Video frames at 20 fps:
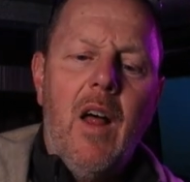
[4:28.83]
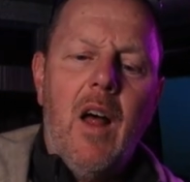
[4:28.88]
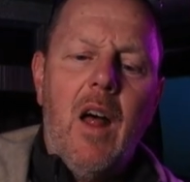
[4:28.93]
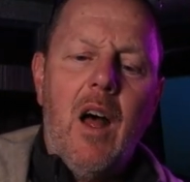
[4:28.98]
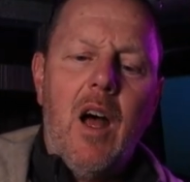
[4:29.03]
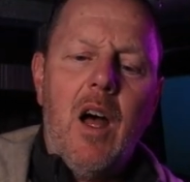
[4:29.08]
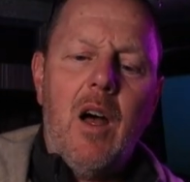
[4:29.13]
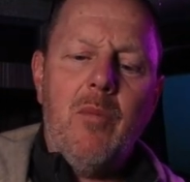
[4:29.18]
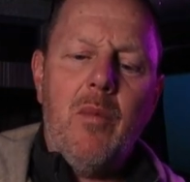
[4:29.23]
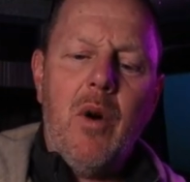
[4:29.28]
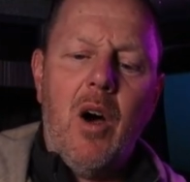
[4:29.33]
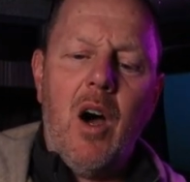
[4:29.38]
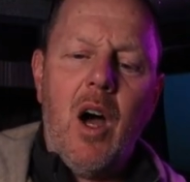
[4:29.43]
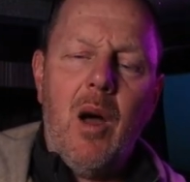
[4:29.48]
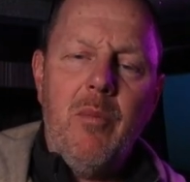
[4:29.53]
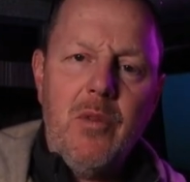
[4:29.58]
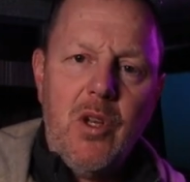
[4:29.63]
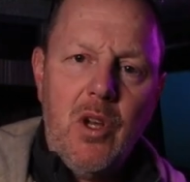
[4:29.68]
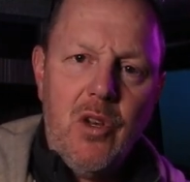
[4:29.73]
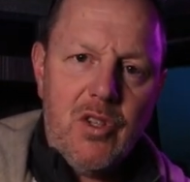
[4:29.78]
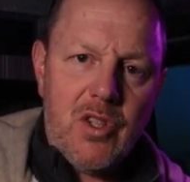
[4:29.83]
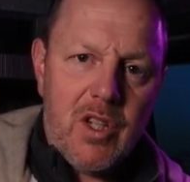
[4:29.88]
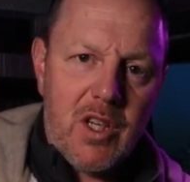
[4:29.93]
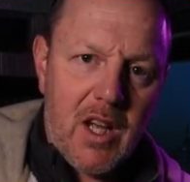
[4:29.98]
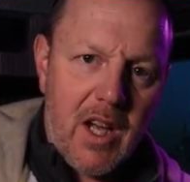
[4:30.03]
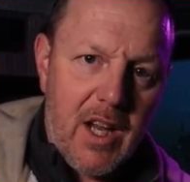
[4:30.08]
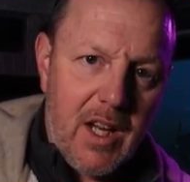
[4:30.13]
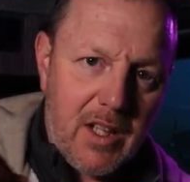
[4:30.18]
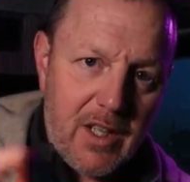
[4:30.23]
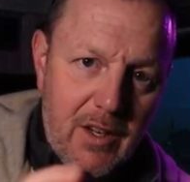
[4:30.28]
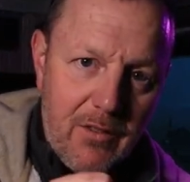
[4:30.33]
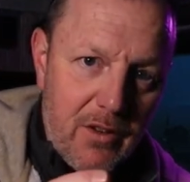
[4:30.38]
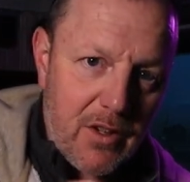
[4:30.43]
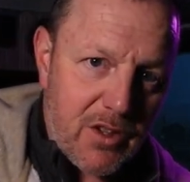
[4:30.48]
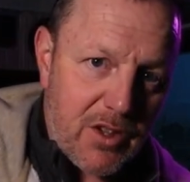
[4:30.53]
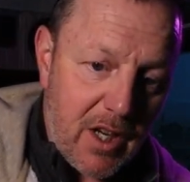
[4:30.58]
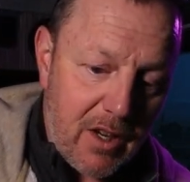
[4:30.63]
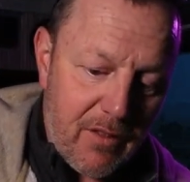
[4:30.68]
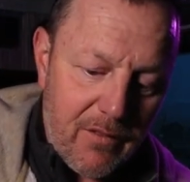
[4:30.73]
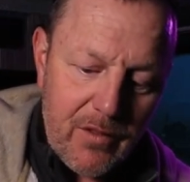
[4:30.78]
I'm using a
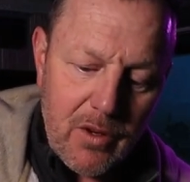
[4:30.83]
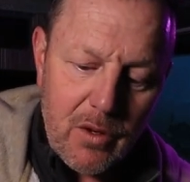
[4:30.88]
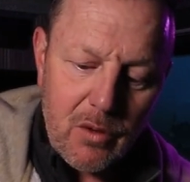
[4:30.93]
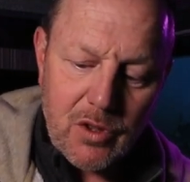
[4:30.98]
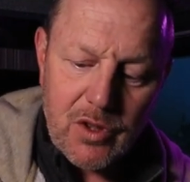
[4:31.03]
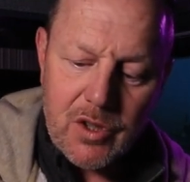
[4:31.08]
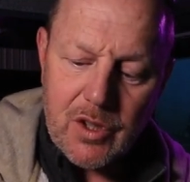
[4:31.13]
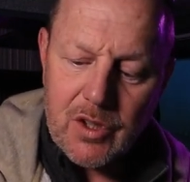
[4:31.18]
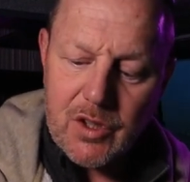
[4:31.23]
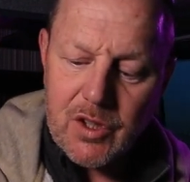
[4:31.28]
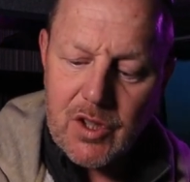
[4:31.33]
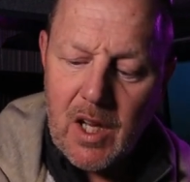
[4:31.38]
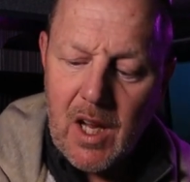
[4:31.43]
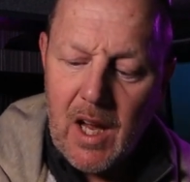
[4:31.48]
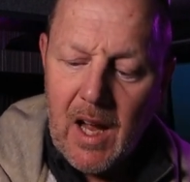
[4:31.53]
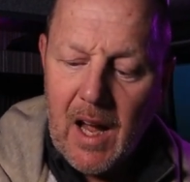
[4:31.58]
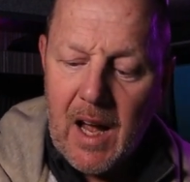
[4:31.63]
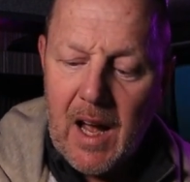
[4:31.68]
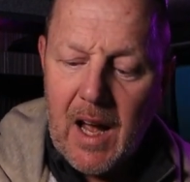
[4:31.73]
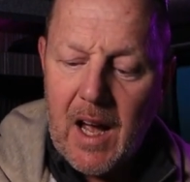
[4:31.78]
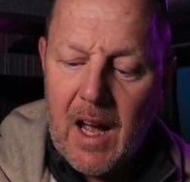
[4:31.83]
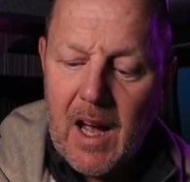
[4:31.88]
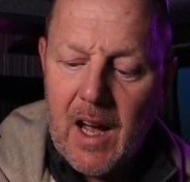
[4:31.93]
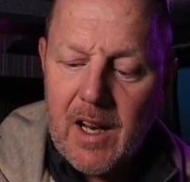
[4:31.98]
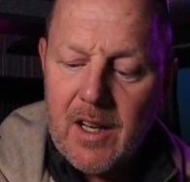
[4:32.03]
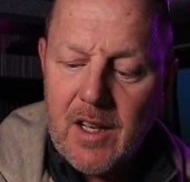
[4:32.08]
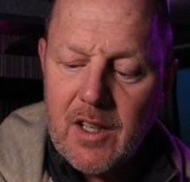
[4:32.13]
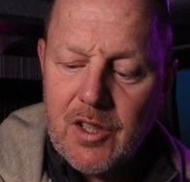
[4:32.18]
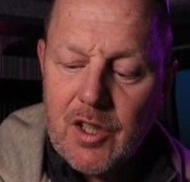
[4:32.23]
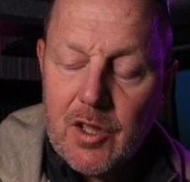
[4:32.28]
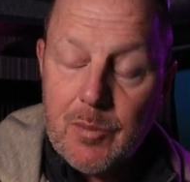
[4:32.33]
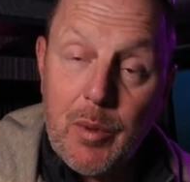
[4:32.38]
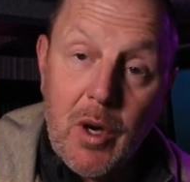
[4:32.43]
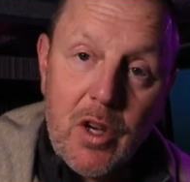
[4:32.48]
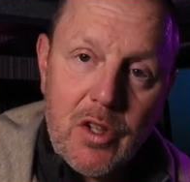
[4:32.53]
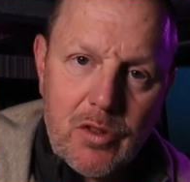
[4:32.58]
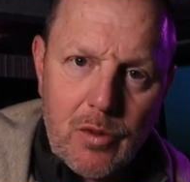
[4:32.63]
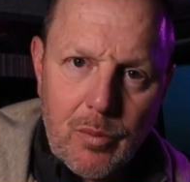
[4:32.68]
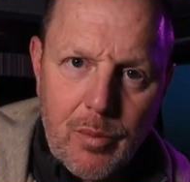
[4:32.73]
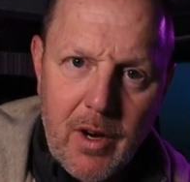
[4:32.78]
different set of filters, and it's just
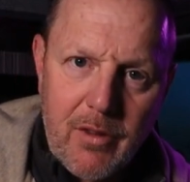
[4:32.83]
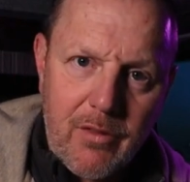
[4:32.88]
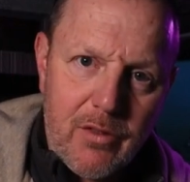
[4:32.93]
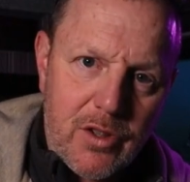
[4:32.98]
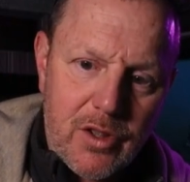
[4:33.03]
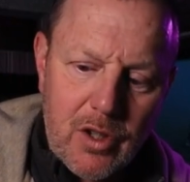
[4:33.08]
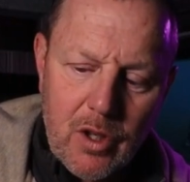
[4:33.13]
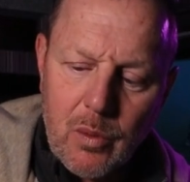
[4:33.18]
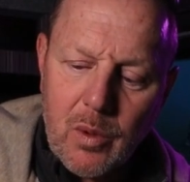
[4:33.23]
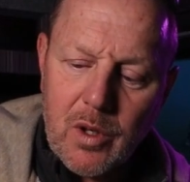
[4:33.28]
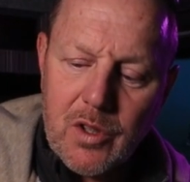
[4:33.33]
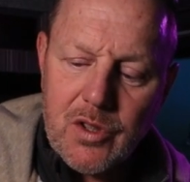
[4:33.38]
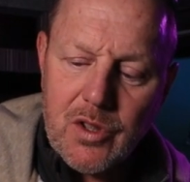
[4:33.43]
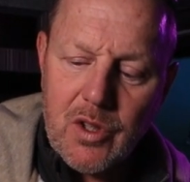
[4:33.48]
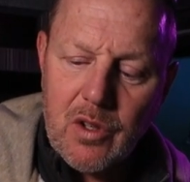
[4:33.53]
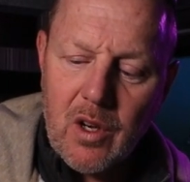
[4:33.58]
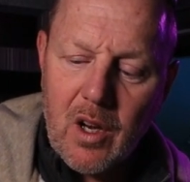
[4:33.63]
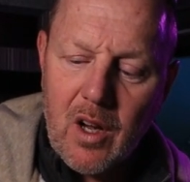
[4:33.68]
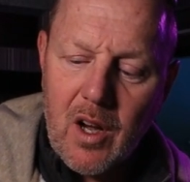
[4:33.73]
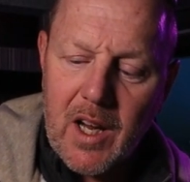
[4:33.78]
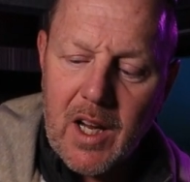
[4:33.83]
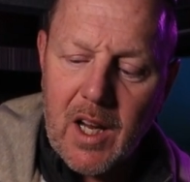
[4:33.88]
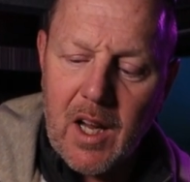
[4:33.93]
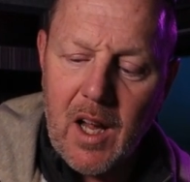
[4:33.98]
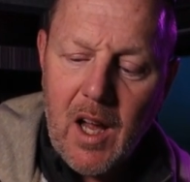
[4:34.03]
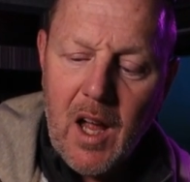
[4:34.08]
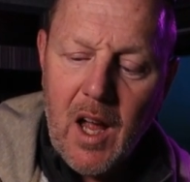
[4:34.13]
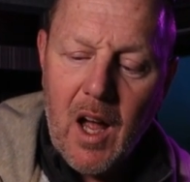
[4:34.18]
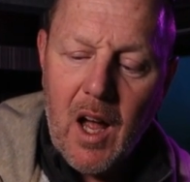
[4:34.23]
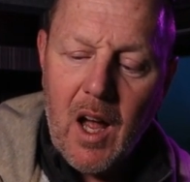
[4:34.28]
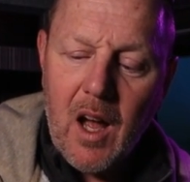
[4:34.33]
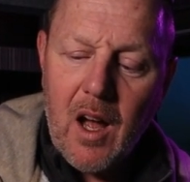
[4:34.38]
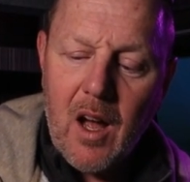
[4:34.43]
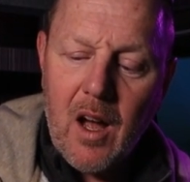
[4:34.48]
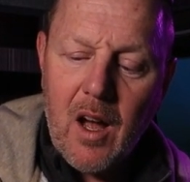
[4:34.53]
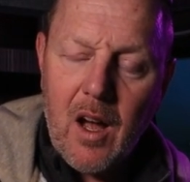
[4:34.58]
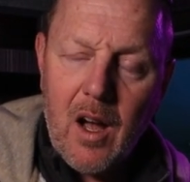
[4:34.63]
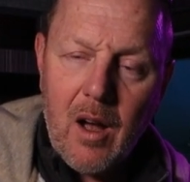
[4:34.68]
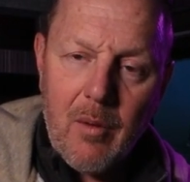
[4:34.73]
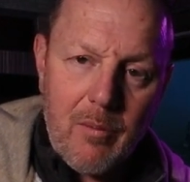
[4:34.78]
personal preference to the ones you like.
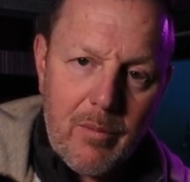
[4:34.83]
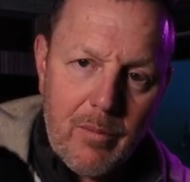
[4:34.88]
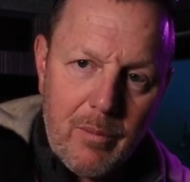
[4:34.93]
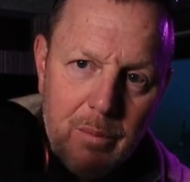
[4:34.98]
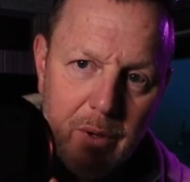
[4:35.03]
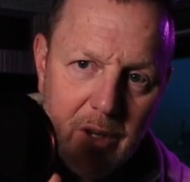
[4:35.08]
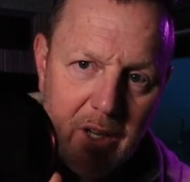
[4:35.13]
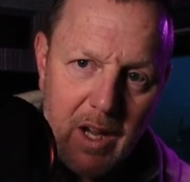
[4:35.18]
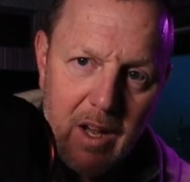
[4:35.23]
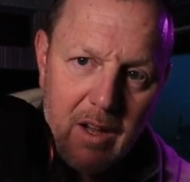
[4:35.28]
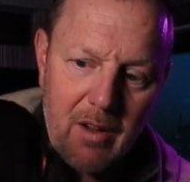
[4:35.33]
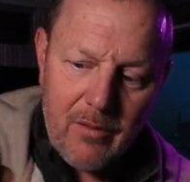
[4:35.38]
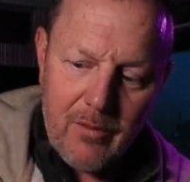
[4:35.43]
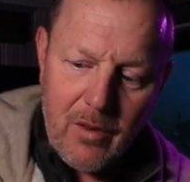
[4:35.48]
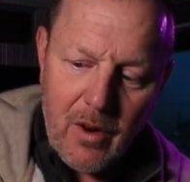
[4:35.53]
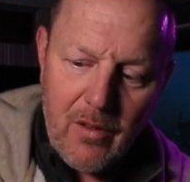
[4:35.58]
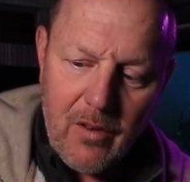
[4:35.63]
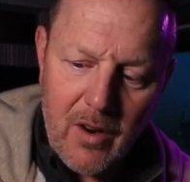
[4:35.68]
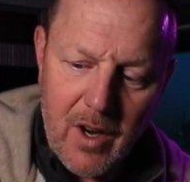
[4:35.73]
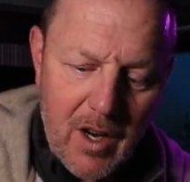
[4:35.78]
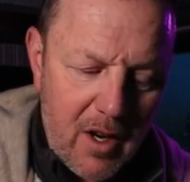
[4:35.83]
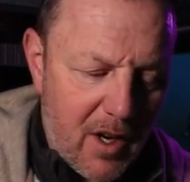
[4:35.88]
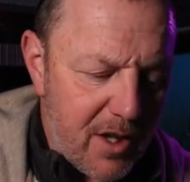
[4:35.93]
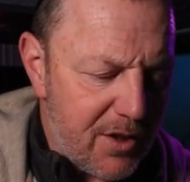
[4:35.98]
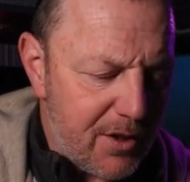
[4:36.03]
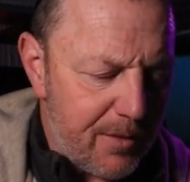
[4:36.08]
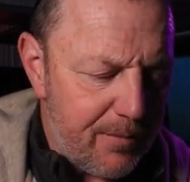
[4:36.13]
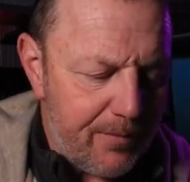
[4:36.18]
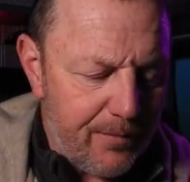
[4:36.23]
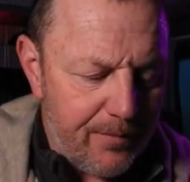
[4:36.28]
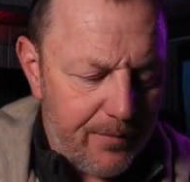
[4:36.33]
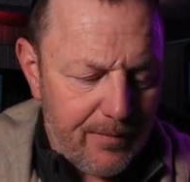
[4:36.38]
But yeah, very, very nice.